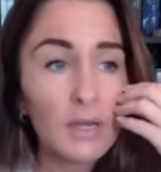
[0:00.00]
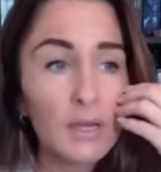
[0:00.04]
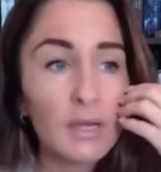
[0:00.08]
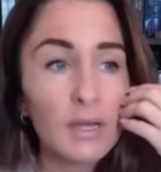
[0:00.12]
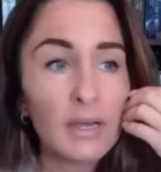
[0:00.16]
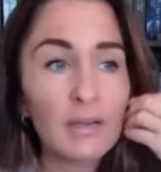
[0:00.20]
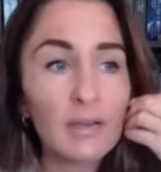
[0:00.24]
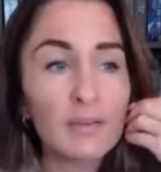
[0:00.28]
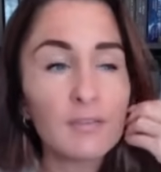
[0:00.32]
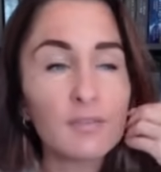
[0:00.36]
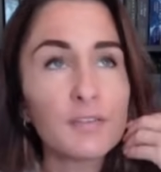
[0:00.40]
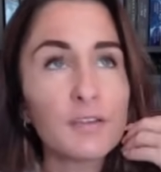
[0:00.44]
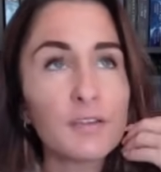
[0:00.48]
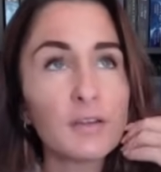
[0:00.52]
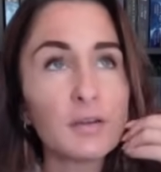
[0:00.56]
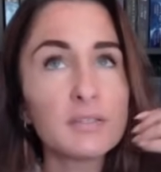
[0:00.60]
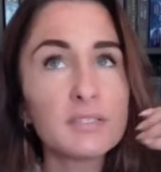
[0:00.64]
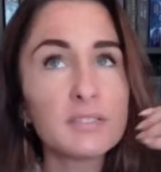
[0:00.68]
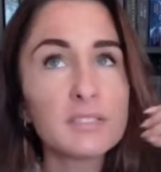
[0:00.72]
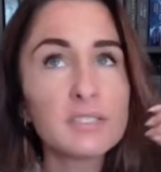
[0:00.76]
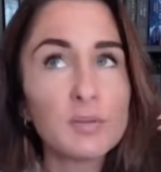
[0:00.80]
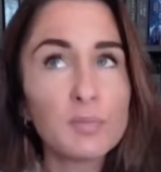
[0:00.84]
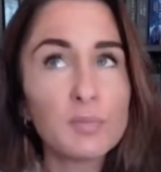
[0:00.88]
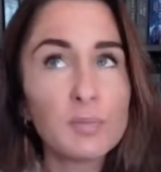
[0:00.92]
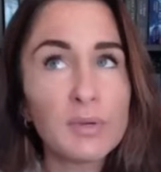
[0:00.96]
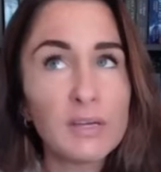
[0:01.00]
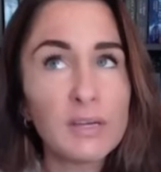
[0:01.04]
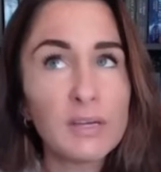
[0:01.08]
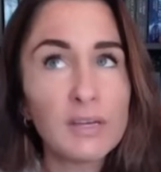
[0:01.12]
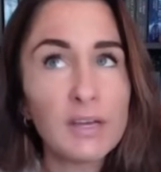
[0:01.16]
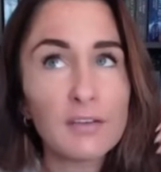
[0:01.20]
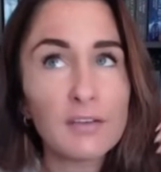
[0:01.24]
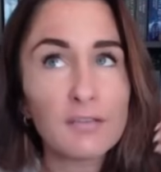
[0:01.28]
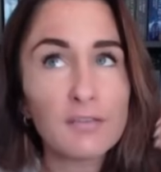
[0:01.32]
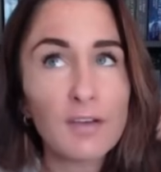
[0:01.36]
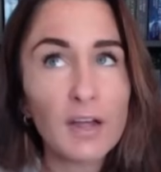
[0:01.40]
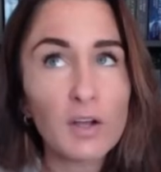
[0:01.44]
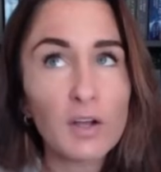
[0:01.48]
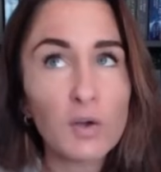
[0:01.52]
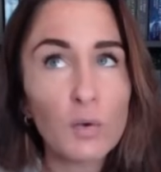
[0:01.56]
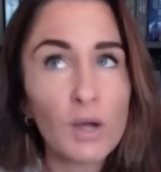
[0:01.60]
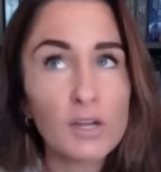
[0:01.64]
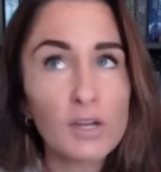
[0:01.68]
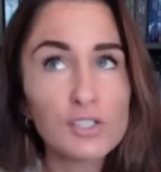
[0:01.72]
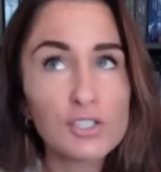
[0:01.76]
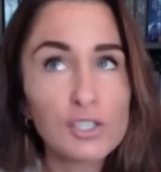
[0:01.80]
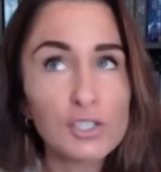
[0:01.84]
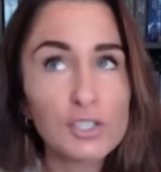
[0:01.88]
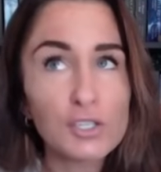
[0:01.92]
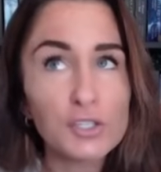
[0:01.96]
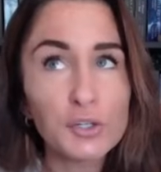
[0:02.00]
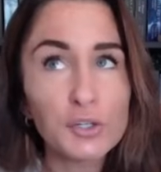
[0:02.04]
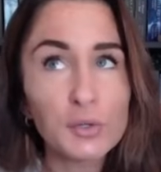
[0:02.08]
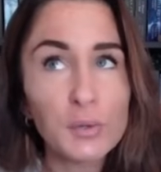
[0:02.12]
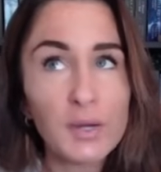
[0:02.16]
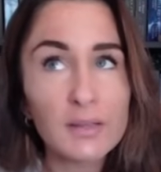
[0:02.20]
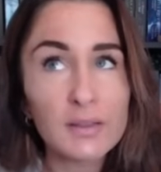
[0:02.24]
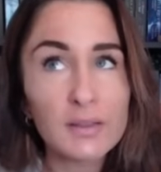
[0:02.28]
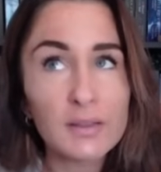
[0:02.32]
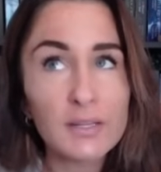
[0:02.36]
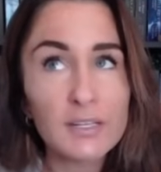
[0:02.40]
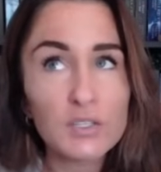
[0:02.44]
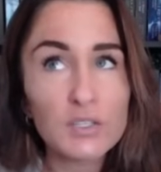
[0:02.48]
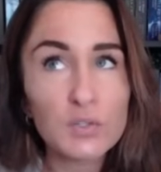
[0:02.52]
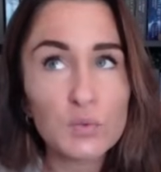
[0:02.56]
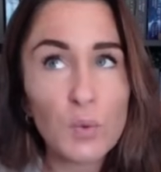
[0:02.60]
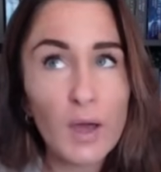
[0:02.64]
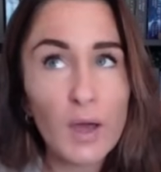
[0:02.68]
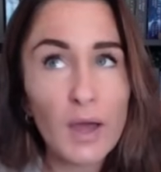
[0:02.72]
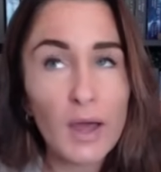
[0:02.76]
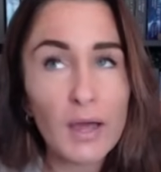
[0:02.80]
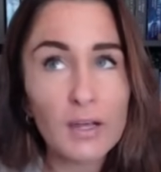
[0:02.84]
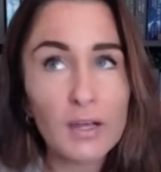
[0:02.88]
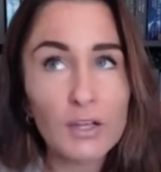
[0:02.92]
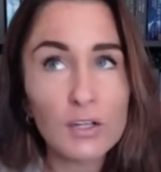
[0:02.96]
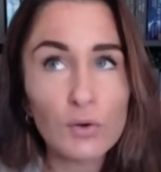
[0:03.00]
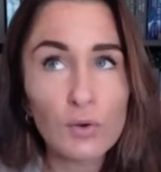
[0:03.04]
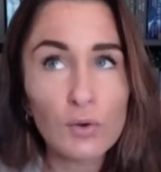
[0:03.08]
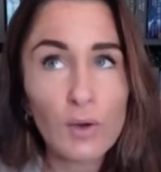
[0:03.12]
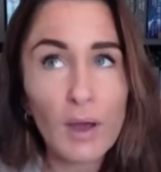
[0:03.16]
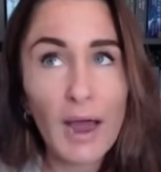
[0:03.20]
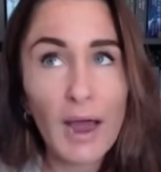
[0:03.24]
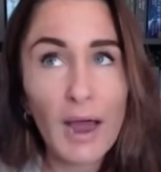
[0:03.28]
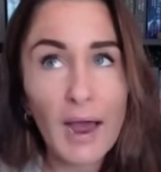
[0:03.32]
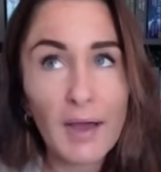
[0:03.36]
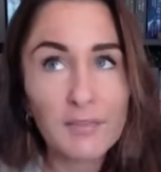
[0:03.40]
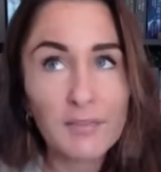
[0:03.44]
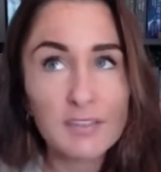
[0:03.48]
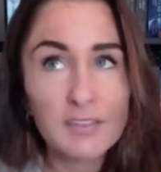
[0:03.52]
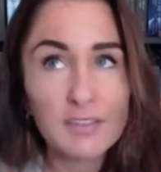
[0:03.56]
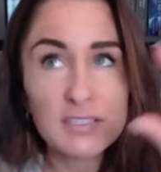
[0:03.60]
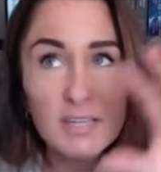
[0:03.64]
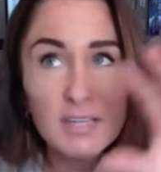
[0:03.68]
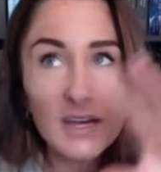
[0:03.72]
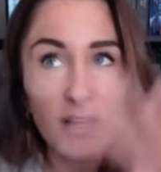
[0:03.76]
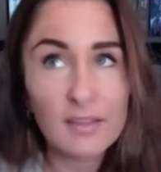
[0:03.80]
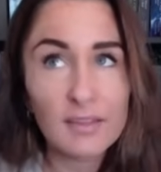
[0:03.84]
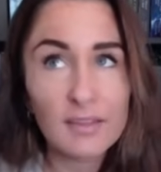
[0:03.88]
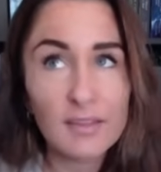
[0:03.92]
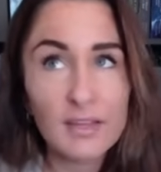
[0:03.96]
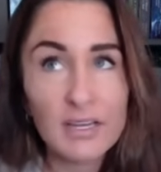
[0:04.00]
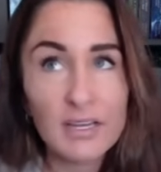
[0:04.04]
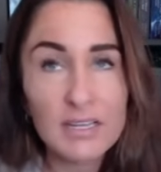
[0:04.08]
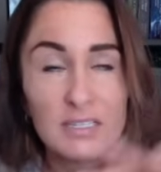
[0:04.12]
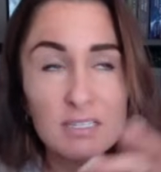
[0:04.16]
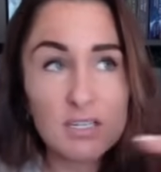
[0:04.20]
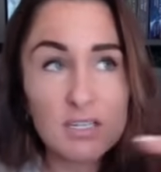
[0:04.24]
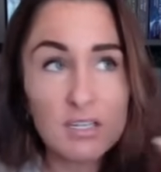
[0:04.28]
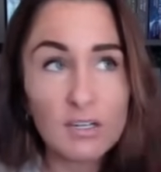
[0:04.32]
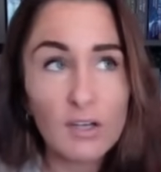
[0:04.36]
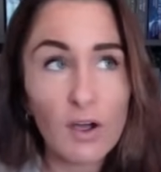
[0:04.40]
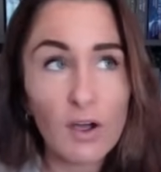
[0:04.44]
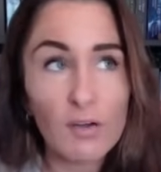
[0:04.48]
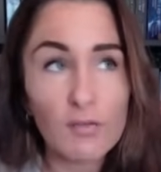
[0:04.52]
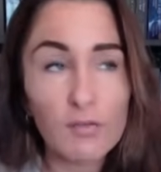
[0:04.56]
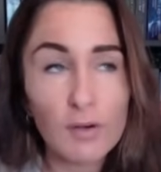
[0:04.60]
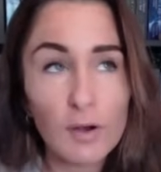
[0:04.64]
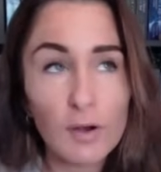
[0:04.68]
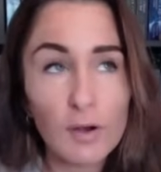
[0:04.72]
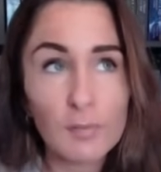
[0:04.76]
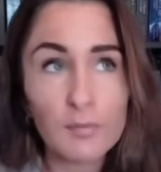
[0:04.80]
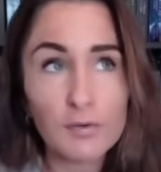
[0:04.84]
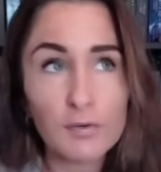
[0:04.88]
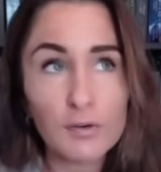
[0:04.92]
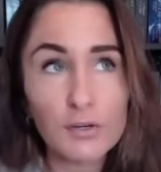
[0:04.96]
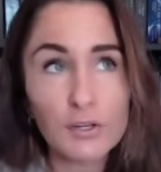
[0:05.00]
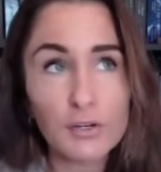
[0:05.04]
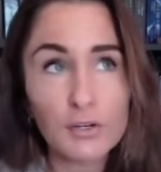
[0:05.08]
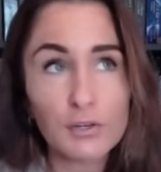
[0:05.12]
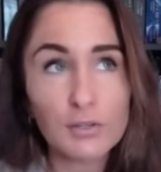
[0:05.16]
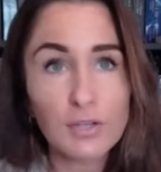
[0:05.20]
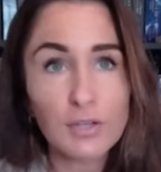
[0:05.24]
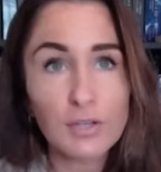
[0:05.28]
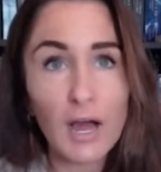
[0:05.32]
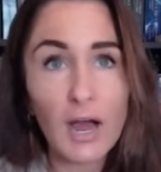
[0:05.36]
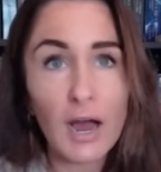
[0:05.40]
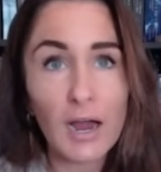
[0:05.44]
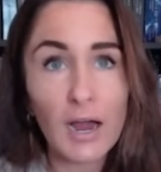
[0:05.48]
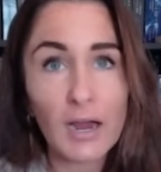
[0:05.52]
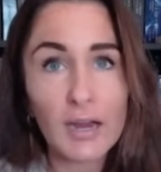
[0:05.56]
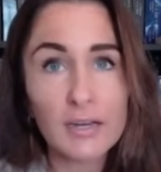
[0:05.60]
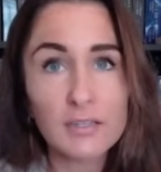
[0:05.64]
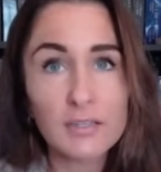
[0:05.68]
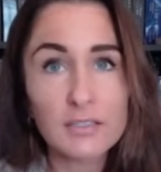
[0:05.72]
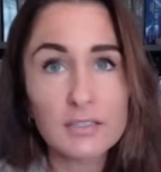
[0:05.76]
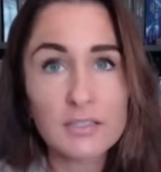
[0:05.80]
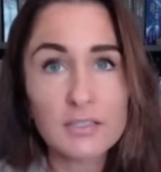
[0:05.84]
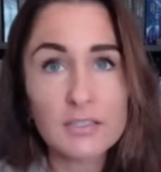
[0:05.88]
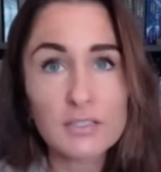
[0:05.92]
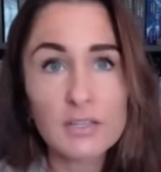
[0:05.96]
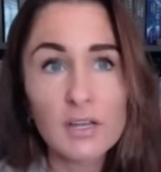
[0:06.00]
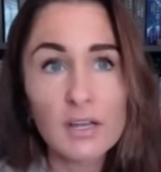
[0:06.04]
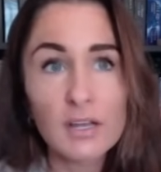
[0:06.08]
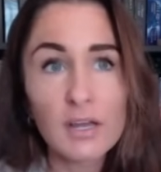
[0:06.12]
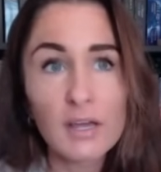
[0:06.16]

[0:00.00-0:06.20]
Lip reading: It feels to be, if I question you in this way, you'll have to say this to cover up for your lies.